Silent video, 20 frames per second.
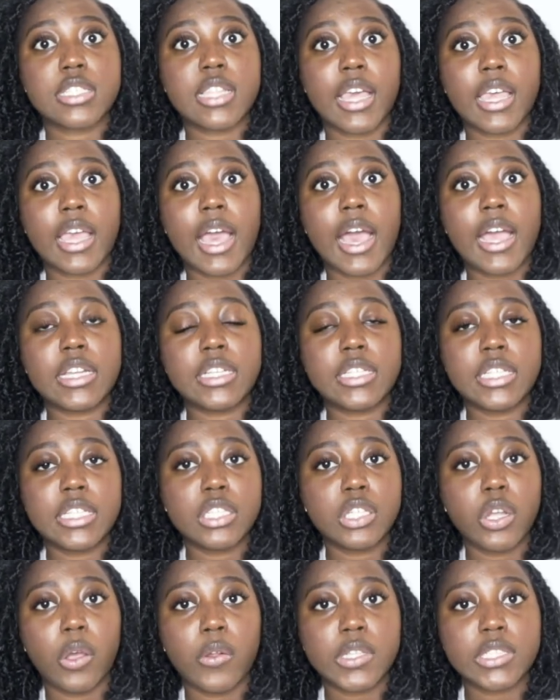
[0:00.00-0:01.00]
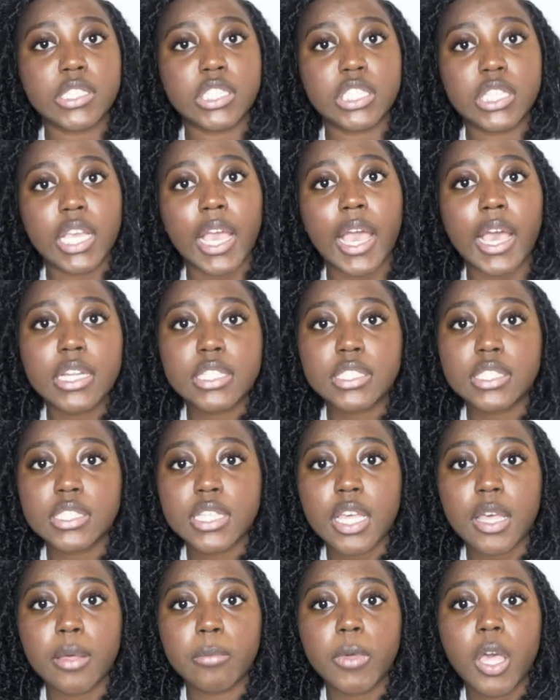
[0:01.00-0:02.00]
Like I did notice she had
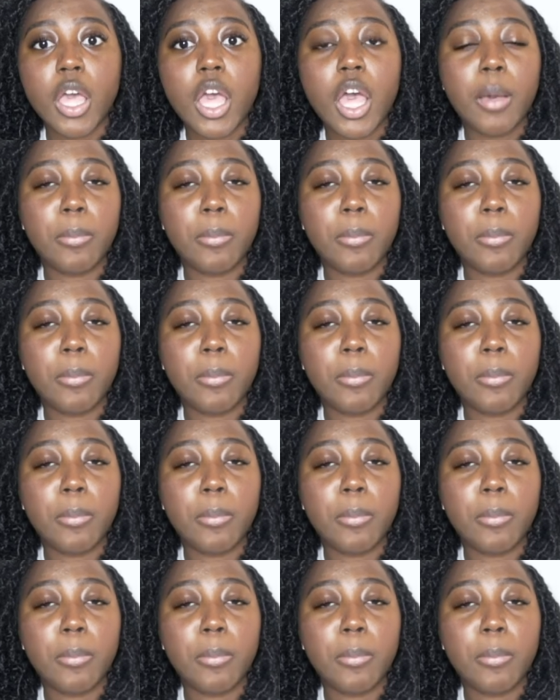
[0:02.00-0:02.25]
some